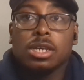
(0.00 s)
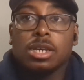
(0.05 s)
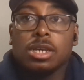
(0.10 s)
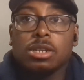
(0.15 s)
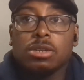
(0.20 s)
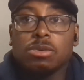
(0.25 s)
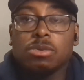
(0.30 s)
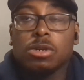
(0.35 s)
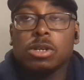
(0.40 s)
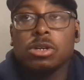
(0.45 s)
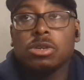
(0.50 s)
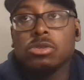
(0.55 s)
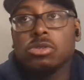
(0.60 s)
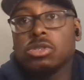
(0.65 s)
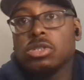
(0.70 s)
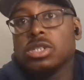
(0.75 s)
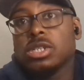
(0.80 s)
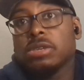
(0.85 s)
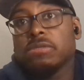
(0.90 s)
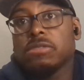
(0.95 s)
in the world.
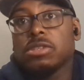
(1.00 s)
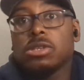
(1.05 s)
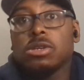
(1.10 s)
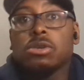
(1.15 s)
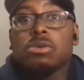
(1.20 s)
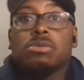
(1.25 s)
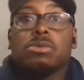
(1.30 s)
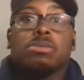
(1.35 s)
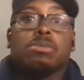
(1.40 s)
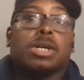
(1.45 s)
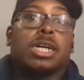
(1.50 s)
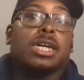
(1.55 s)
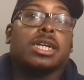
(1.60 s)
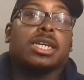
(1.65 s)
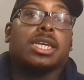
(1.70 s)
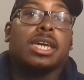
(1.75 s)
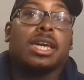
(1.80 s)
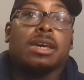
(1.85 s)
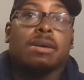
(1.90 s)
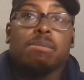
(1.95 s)
You never know, we
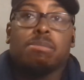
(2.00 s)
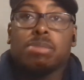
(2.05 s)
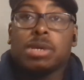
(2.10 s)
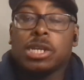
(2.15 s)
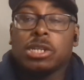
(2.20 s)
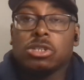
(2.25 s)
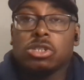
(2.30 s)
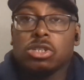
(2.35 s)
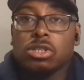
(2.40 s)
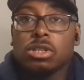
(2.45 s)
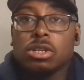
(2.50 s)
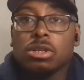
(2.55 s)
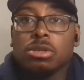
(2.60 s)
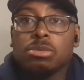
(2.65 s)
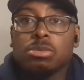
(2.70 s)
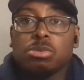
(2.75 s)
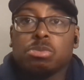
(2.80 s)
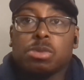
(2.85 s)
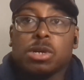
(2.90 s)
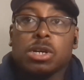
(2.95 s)
might get Ben
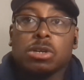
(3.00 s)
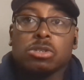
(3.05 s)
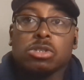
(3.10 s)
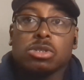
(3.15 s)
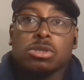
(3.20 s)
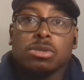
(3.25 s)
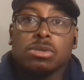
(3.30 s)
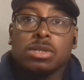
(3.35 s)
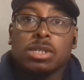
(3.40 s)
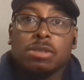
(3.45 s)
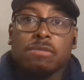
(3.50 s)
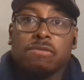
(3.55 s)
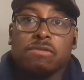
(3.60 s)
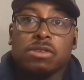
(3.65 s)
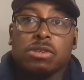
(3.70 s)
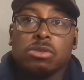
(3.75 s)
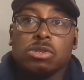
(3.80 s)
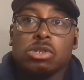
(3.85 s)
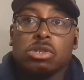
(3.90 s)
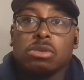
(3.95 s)
Shalom's boxer in the
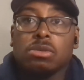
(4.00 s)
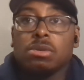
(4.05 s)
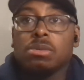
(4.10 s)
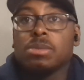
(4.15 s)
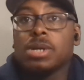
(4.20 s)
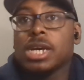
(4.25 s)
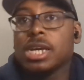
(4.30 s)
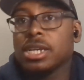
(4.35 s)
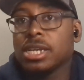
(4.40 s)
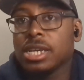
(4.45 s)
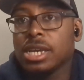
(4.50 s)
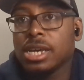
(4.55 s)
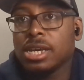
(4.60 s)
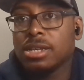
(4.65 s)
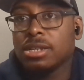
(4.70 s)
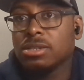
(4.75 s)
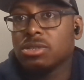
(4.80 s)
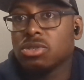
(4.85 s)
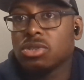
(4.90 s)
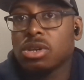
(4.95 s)
future, we might
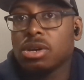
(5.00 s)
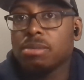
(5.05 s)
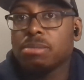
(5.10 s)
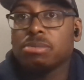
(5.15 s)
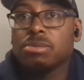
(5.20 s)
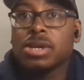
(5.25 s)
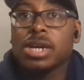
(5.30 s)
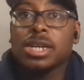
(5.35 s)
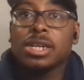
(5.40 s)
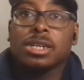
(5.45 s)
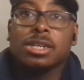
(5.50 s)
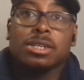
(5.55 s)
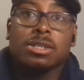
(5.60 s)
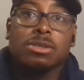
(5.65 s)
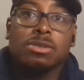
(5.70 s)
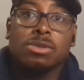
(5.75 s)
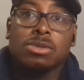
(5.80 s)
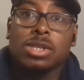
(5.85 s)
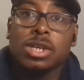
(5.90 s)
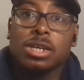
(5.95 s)
get Top Rank
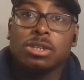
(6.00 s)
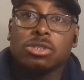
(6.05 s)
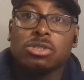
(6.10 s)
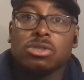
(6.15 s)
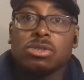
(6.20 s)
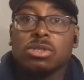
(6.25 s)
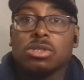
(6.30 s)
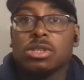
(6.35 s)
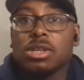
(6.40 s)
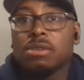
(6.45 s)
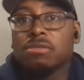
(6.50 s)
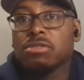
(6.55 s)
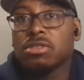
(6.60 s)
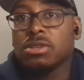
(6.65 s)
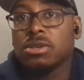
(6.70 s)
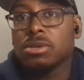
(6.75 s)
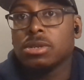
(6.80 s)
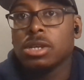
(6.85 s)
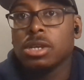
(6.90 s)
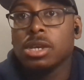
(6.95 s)
and all that sort of stuff.
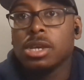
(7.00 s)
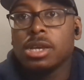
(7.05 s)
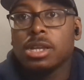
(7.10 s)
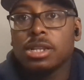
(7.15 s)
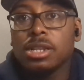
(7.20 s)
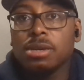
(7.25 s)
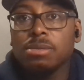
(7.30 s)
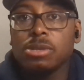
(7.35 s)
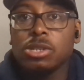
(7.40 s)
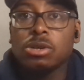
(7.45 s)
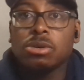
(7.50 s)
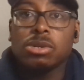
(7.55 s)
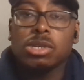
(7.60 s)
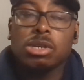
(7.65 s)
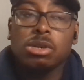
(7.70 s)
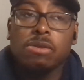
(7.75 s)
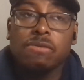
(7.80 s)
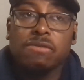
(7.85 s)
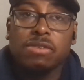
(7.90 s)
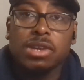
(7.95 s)
So let me know what
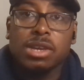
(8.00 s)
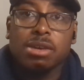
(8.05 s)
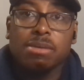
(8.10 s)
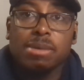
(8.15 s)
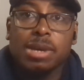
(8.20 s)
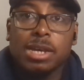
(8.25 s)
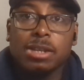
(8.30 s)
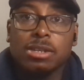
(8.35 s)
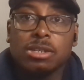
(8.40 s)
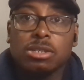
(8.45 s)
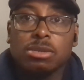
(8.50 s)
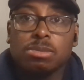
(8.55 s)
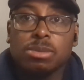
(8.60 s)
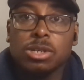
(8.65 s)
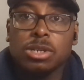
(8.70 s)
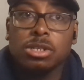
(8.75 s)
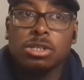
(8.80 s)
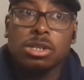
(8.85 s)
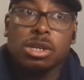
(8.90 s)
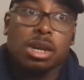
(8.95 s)
you think about this
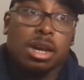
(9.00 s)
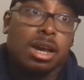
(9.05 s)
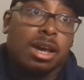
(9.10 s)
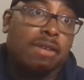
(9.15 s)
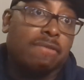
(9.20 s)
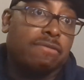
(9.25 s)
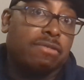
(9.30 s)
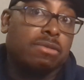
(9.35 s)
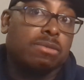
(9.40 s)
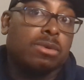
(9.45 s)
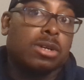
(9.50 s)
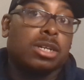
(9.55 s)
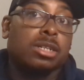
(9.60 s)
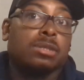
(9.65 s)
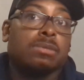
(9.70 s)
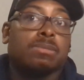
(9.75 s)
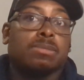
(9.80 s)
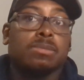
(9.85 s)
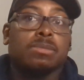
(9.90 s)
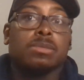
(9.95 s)
merger. I for
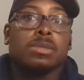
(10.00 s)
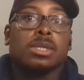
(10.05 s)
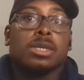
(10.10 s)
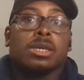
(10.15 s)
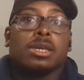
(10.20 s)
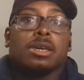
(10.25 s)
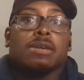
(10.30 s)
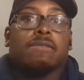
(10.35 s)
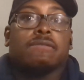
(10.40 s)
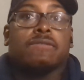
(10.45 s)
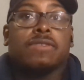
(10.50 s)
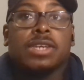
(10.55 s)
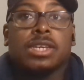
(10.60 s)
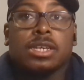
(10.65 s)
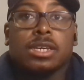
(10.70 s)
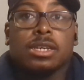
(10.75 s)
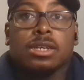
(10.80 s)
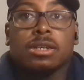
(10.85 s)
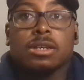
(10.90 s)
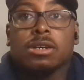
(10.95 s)
one
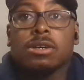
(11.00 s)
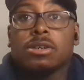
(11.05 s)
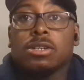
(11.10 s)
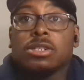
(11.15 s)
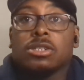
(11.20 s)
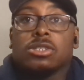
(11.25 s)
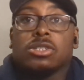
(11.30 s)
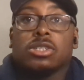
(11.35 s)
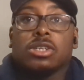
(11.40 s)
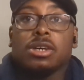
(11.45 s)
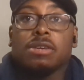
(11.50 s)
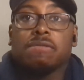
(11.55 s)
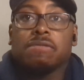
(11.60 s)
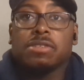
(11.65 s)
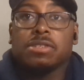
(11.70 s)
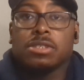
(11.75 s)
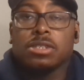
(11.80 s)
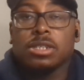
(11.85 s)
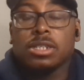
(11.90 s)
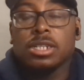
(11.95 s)
think, on the
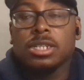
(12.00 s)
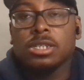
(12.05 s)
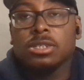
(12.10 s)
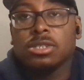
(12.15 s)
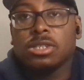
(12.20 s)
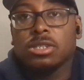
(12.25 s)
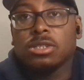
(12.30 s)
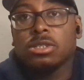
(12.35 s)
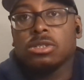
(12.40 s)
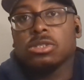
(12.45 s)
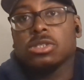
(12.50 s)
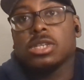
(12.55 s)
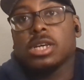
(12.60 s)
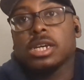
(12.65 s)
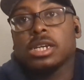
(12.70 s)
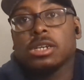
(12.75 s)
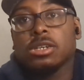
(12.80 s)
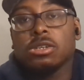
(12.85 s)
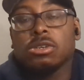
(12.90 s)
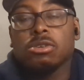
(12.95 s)
surface at least, it looks
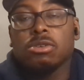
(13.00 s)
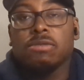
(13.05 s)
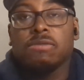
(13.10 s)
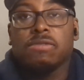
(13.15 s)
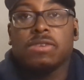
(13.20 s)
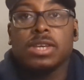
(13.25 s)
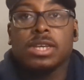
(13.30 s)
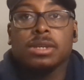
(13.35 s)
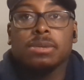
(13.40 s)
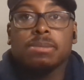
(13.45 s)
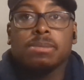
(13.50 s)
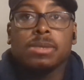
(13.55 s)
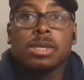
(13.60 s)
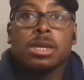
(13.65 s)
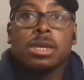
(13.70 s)
like a good thing,